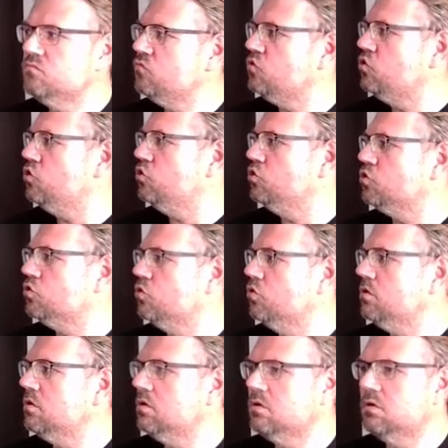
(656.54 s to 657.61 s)
This is good.
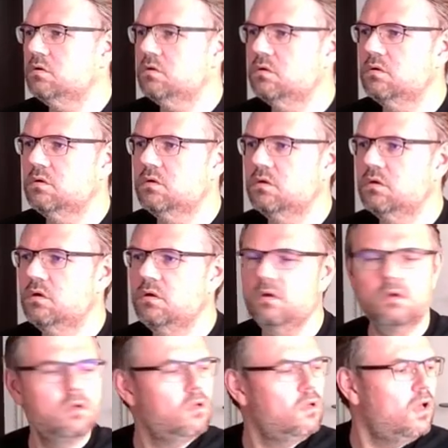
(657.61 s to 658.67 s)

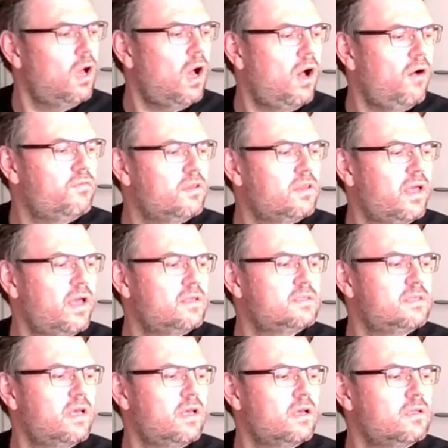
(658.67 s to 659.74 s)
After 10
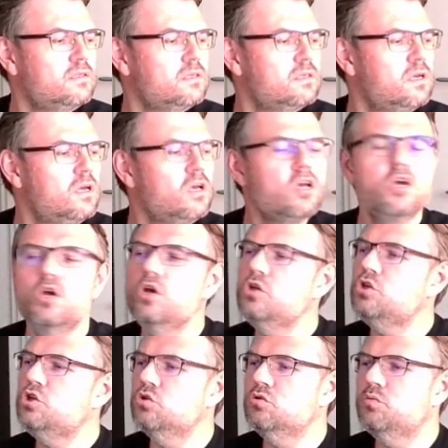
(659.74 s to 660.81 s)
seconds, it
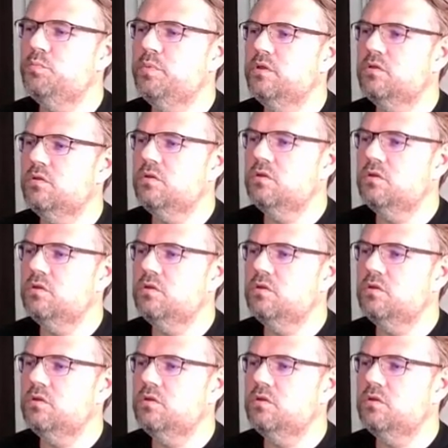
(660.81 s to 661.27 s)
should, be, it